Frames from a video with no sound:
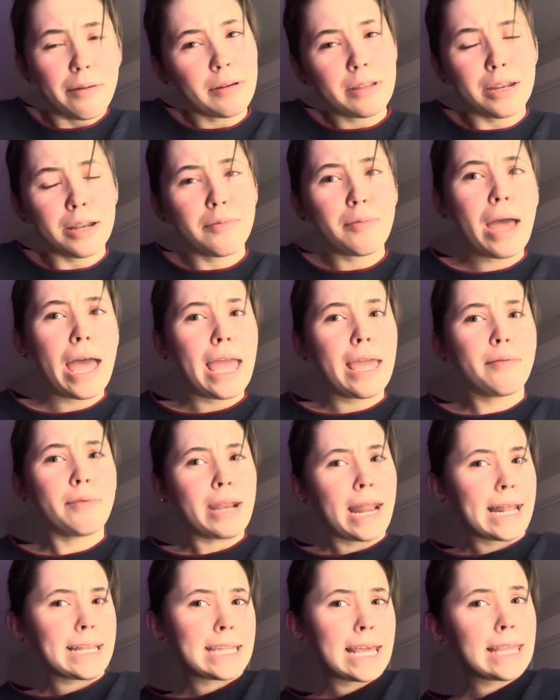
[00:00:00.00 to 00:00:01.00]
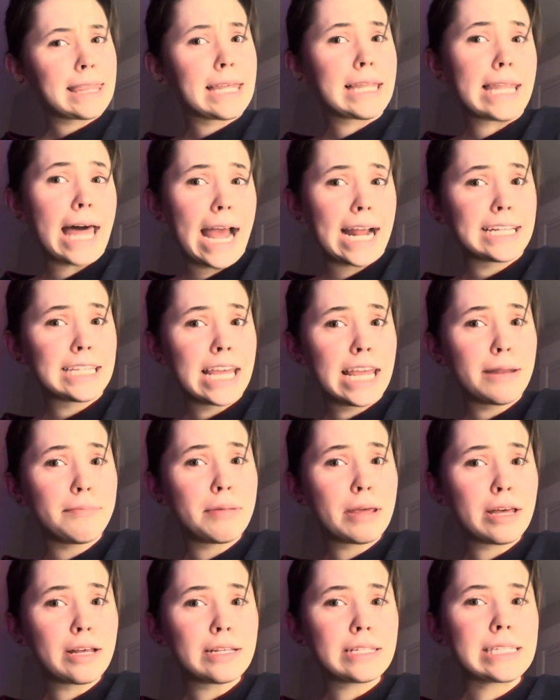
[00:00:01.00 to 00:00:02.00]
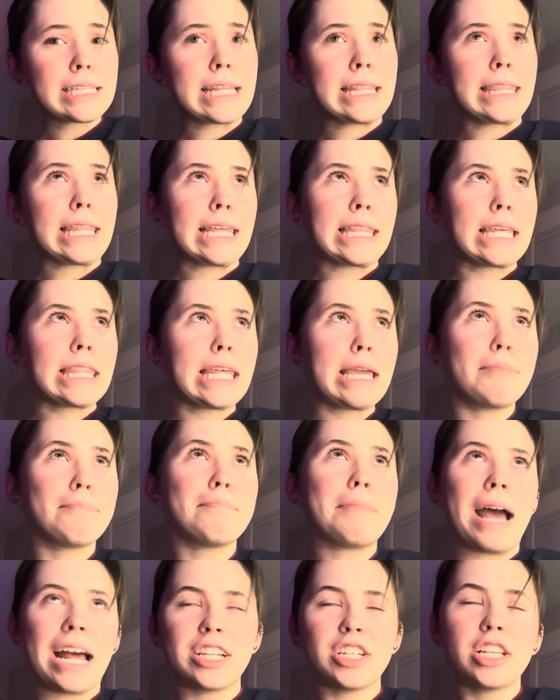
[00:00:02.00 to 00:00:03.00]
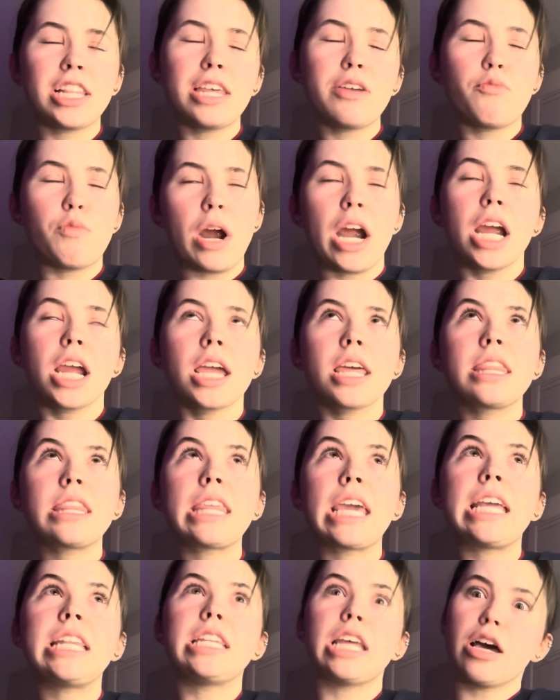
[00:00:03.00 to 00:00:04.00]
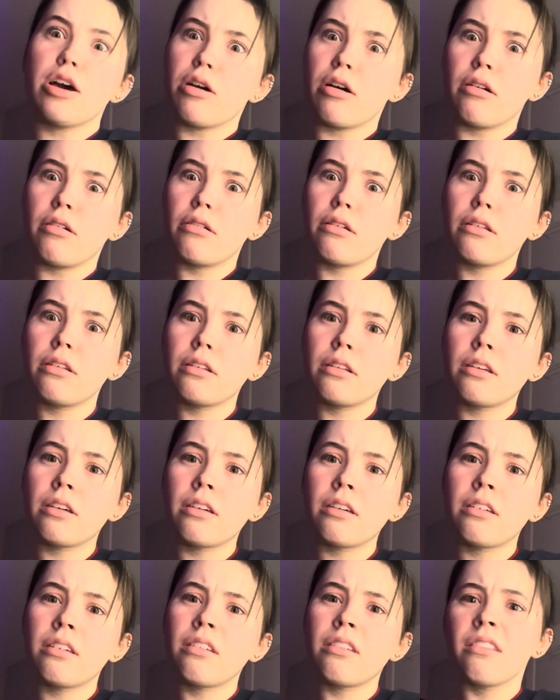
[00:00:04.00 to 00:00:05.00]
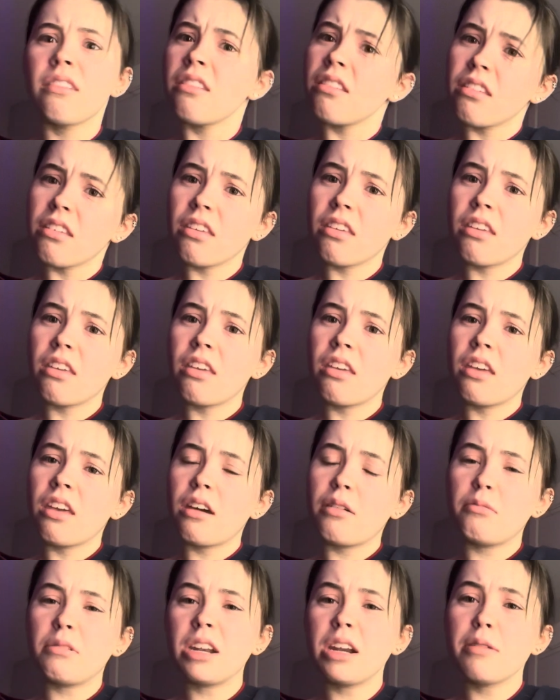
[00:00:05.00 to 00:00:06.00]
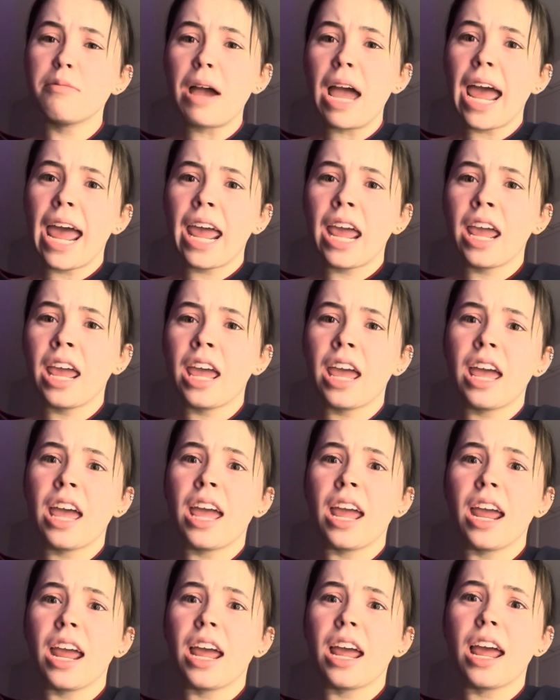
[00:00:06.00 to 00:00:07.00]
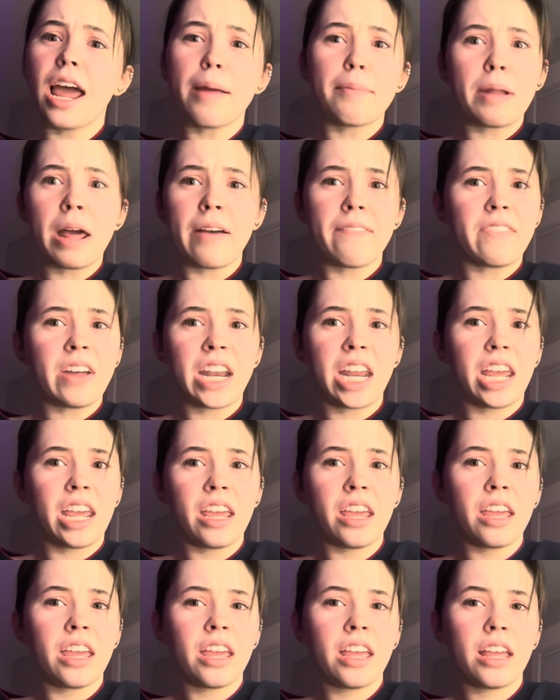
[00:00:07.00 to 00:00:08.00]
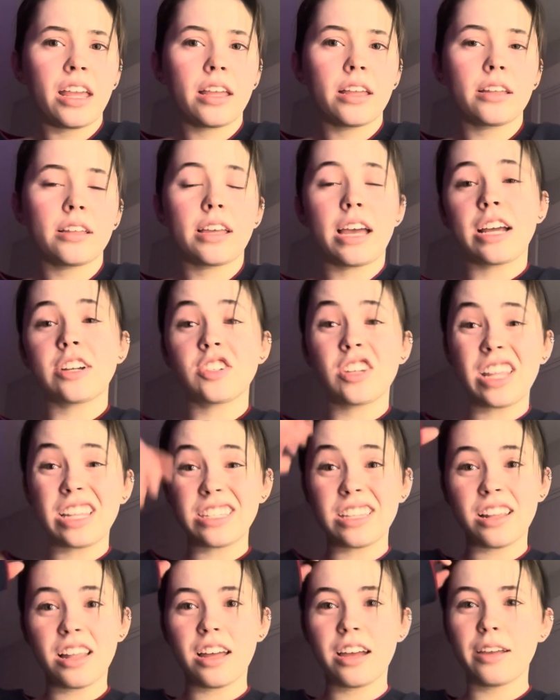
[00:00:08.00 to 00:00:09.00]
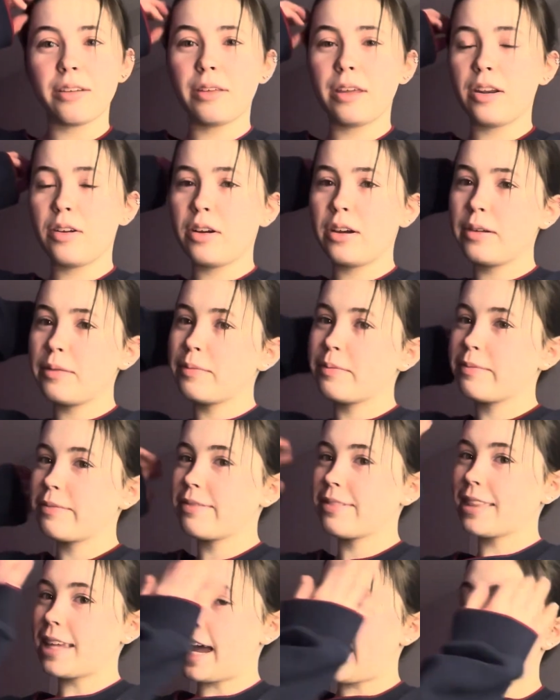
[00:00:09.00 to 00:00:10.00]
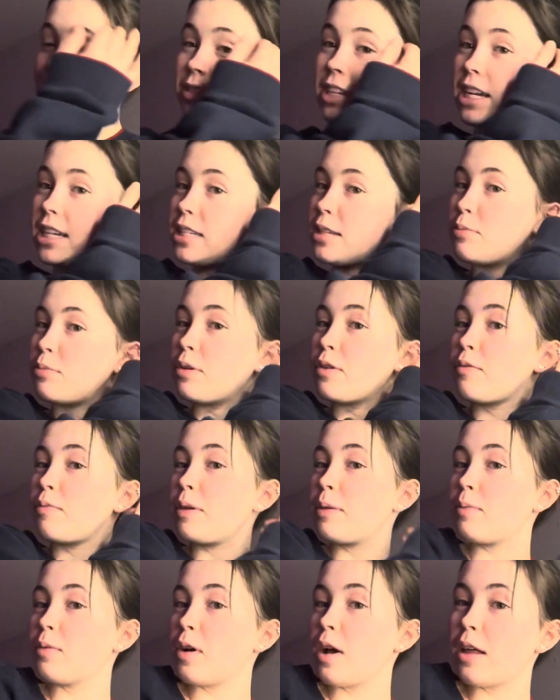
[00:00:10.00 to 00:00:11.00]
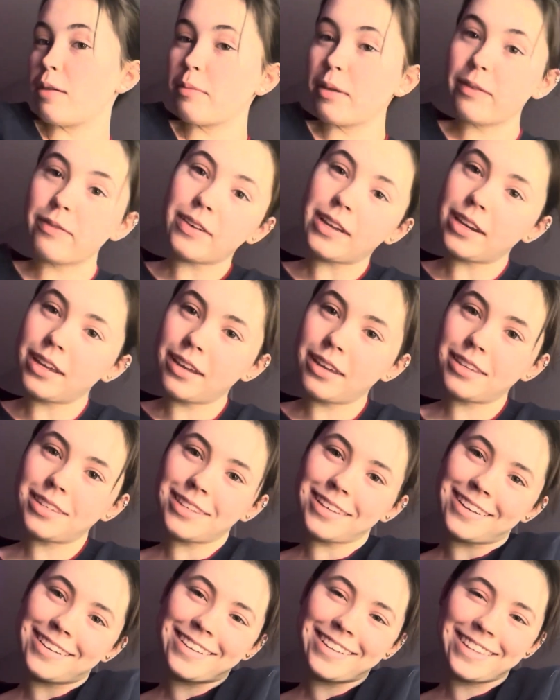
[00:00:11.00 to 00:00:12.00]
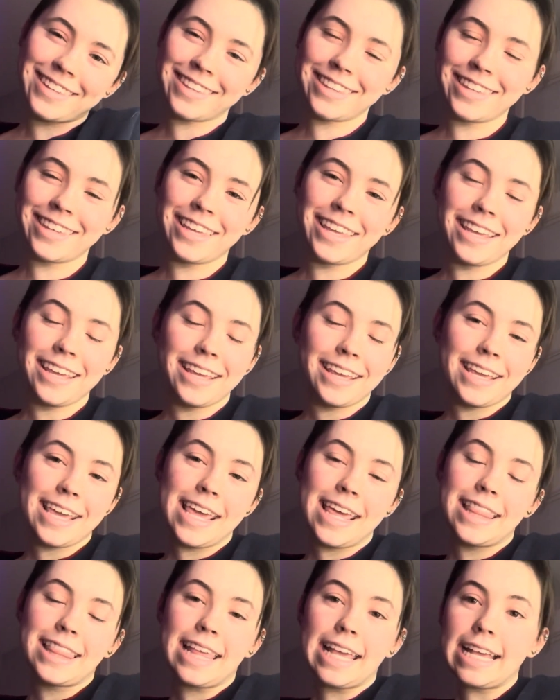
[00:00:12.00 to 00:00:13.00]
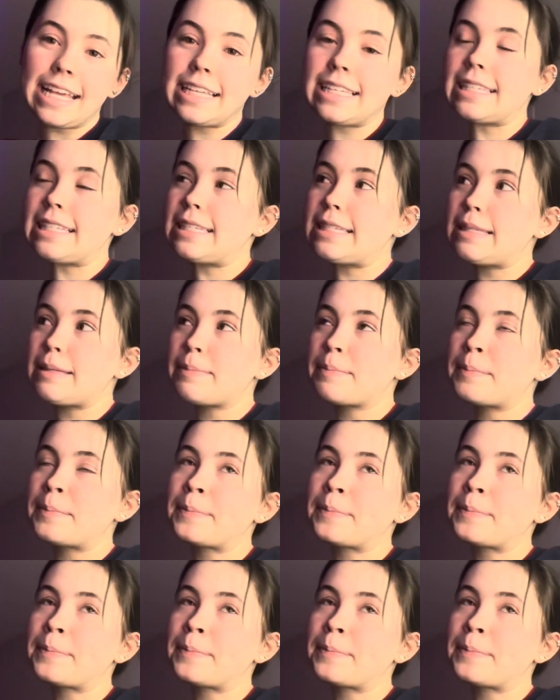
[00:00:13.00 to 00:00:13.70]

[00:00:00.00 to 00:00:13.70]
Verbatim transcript: I wonder why when I take the lactate pills and think that they magically work, they don't. I wonder why I'm not funny. Actually, that's a lie. You know what? I have text to prove people call me funny, so thanks.